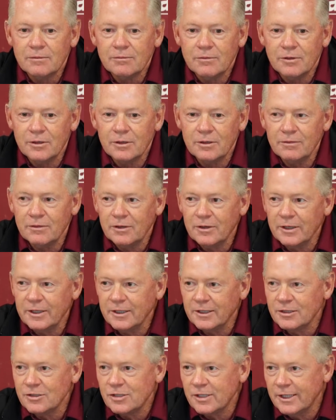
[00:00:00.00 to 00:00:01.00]
very,
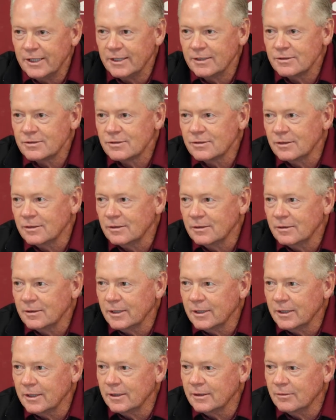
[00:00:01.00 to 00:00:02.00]
very intense
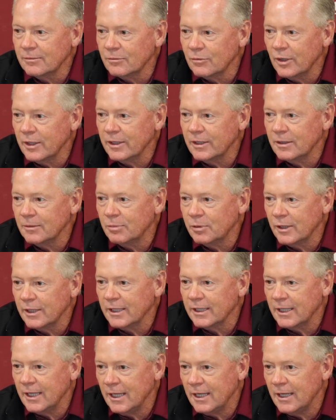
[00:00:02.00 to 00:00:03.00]
and ready to
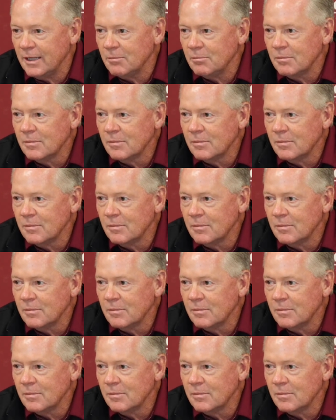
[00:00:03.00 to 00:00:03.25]
play a game.